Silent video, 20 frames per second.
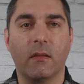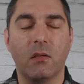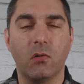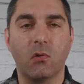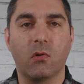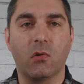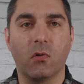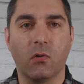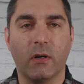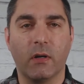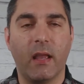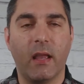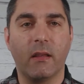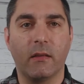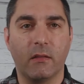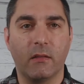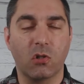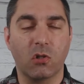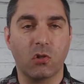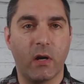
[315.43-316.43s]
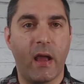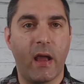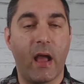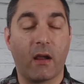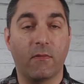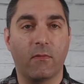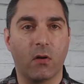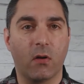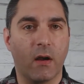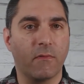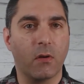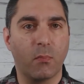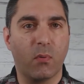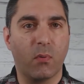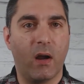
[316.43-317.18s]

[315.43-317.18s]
that you create and track for every